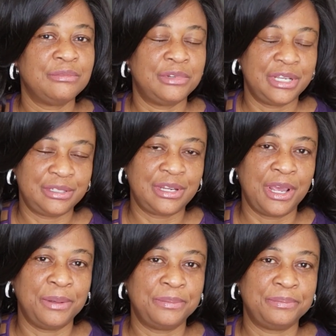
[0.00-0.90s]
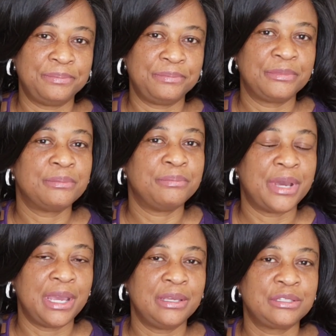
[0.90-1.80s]
next time.
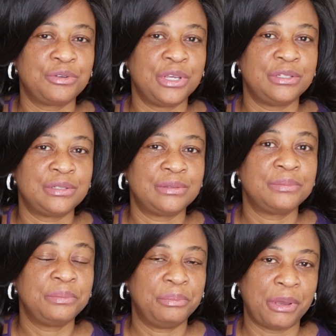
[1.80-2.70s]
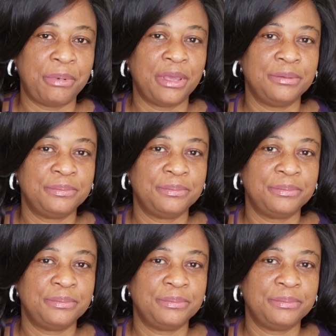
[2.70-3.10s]
By His grace. Bye-bye.